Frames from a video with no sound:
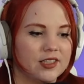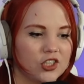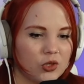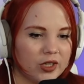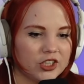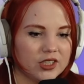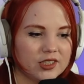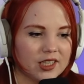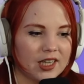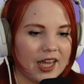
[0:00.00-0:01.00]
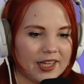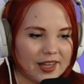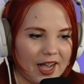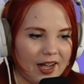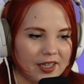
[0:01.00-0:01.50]
situations like
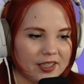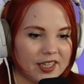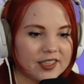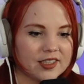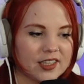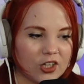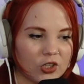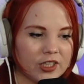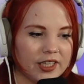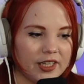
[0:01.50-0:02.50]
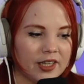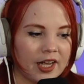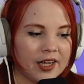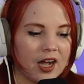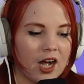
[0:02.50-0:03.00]
that, it's literally
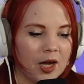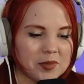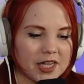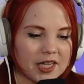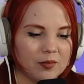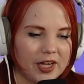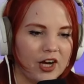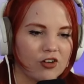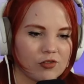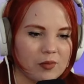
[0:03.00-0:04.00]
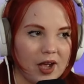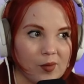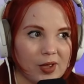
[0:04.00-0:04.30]
like I'm taking care of my